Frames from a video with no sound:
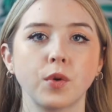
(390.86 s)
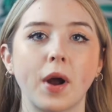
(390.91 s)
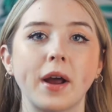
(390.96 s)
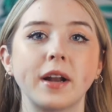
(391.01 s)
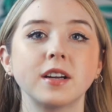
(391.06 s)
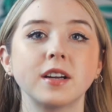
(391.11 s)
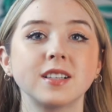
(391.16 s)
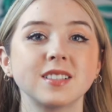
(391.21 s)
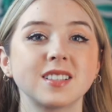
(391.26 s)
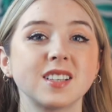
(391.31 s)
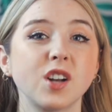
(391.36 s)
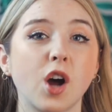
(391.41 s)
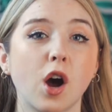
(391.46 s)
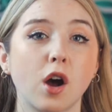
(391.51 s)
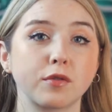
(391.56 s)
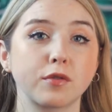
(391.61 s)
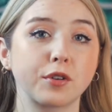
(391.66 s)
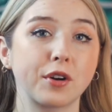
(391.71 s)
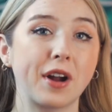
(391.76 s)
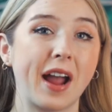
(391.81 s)
Writer doesn't
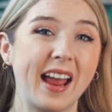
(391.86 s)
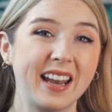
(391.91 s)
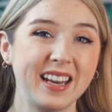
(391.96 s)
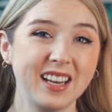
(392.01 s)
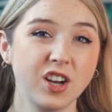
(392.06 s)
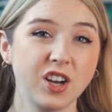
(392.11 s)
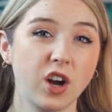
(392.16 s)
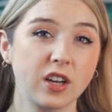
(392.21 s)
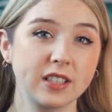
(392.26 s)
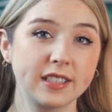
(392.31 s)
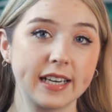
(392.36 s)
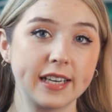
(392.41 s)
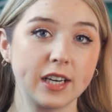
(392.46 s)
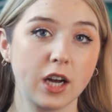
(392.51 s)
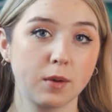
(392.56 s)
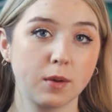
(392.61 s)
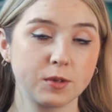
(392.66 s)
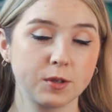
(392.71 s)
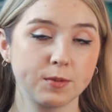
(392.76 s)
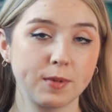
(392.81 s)
offer any content
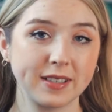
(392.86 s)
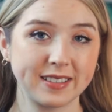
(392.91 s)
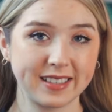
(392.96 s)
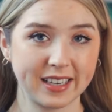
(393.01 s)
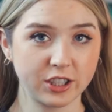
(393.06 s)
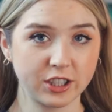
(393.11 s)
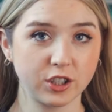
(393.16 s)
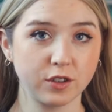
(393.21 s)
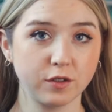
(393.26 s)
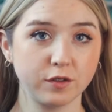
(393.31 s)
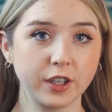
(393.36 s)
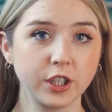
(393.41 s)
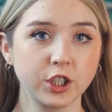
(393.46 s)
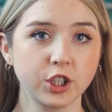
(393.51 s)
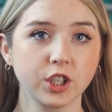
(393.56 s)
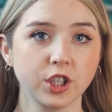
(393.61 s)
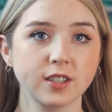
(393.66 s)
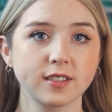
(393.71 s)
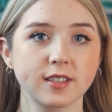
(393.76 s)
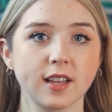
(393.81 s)
optimization
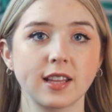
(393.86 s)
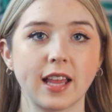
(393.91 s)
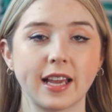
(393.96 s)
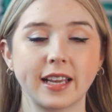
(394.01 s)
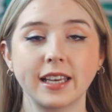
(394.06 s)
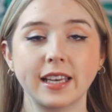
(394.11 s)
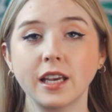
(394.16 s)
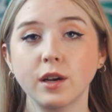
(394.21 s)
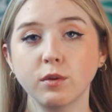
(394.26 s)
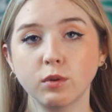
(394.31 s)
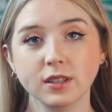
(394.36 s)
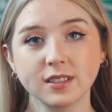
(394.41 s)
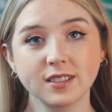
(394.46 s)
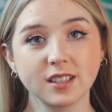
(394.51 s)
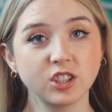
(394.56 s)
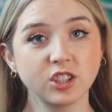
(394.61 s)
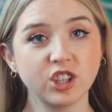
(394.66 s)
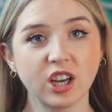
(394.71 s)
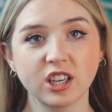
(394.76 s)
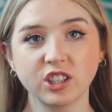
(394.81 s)
features like keyword
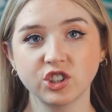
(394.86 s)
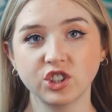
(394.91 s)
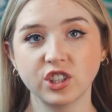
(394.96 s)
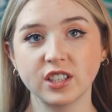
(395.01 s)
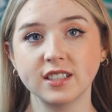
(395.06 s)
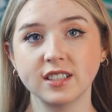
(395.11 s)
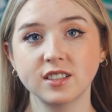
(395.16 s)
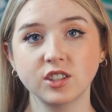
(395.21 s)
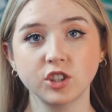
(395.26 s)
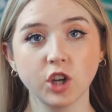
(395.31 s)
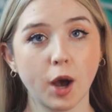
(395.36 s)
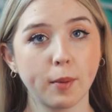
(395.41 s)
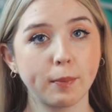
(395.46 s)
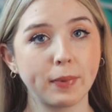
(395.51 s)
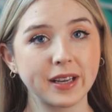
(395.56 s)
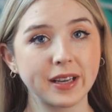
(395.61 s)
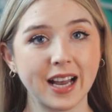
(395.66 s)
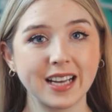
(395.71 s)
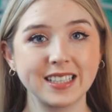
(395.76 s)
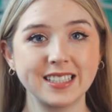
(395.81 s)
suggestions,
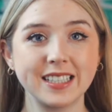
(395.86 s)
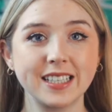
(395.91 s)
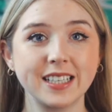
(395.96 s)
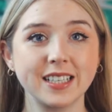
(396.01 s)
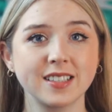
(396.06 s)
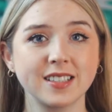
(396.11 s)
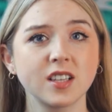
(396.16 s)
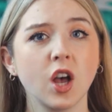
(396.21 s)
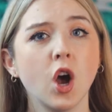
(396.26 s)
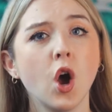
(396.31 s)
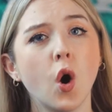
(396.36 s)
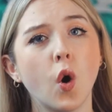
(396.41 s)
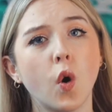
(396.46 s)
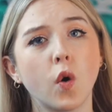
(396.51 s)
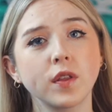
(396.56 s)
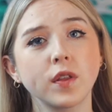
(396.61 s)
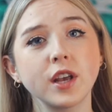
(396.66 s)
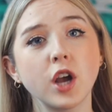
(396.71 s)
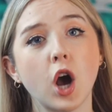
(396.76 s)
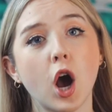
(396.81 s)
topic ideas,
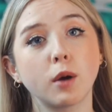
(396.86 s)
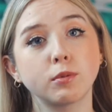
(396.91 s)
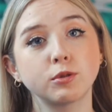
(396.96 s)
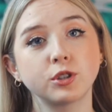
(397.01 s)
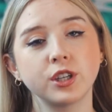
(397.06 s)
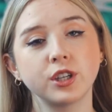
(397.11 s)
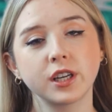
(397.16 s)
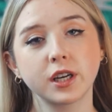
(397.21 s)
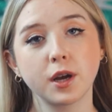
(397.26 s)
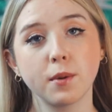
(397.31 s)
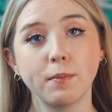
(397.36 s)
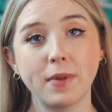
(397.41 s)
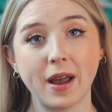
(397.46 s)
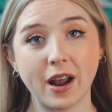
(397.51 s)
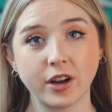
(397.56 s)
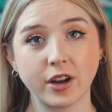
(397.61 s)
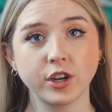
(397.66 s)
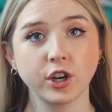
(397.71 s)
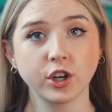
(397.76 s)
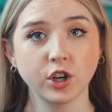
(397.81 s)
or the option to
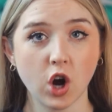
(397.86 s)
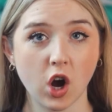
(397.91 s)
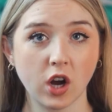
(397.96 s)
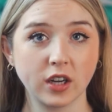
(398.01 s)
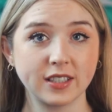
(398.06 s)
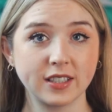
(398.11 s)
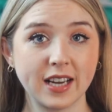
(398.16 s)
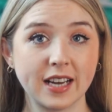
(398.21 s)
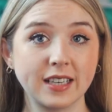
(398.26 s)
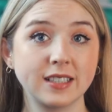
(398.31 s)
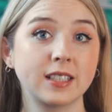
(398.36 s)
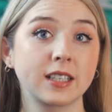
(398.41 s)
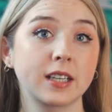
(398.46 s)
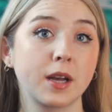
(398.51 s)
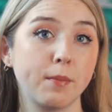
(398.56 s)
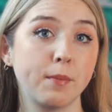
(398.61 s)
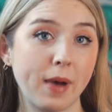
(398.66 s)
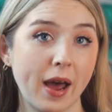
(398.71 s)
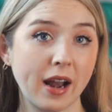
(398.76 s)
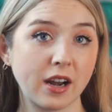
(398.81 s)
compare your content to
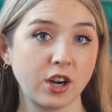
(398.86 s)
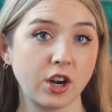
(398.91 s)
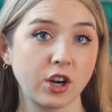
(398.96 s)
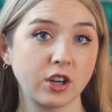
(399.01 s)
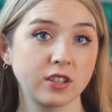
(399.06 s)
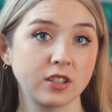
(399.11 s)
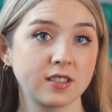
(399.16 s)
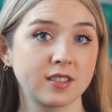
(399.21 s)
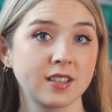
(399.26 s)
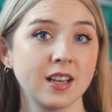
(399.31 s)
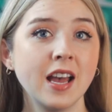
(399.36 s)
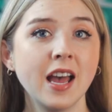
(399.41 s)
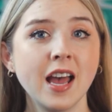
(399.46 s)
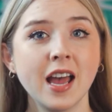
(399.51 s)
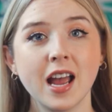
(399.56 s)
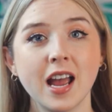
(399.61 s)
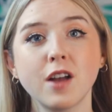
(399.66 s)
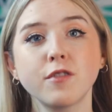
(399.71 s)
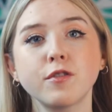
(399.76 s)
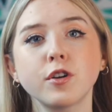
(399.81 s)
competitors.
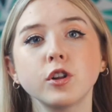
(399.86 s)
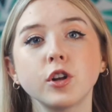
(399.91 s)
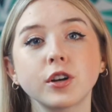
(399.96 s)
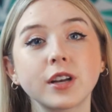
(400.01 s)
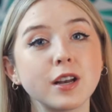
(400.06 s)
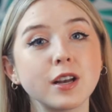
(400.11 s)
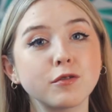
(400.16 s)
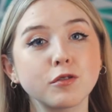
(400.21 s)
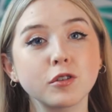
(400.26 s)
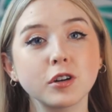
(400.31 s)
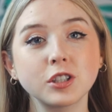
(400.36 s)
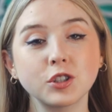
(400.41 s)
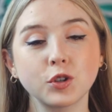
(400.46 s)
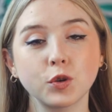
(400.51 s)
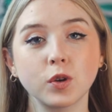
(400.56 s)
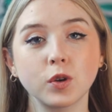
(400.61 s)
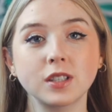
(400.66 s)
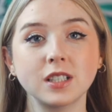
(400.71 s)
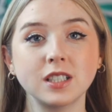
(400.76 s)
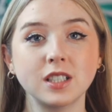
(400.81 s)
If you're looking for a
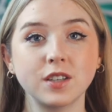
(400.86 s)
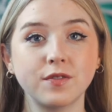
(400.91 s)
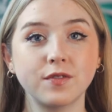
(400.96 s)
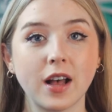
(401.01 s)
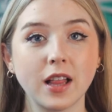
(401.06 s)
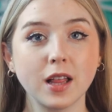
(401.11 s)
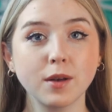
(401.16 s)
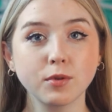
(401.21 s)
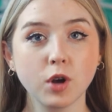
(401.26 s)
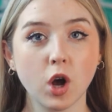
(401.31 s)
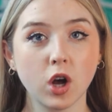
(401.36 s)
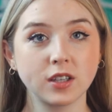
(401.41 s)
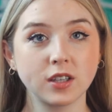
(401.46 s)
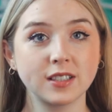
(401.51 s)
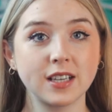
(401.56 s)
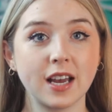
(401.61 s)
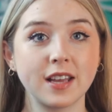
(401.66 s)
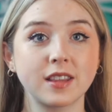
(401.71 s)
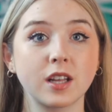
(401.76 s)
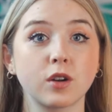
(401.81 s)
tool to develop
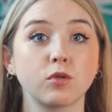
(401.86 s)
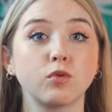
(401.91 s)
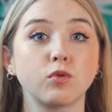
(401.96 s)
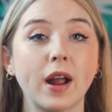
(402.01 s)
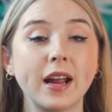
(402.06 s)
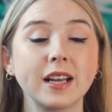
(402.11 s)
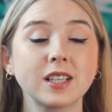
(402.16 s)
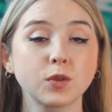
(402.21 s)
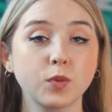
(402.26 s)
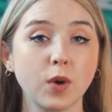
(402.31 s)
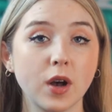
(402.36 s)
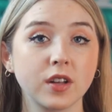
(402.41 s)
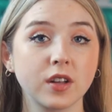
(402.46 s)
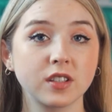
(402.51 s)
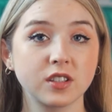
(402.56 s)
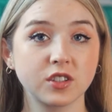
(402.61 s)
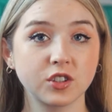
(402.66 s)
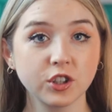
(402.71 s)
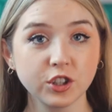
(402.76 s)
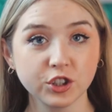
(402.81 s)
content that ranks well in
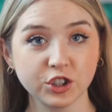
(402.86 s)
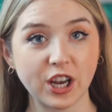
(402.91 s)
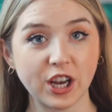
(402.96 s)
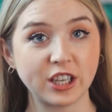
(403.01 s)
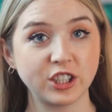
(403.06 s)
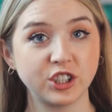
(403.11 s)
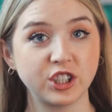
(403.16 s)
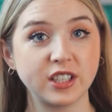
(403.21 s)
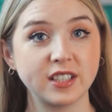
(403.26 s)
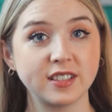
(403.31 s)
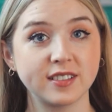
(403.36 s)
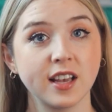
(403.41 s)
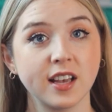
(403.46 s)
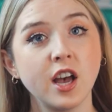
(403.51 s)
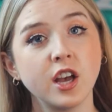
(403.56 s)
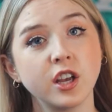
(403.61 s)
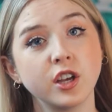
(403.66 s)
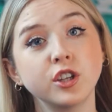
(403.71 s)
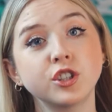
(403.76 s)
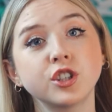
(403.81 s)
the search engines,
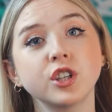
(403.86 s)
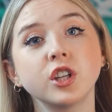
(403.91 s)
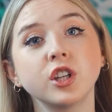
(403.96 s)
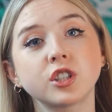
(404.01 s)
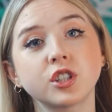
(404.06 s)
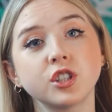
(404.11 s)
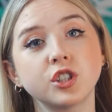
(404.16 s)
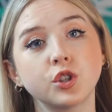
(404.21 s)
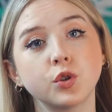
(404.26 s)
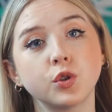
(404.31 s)
you should look to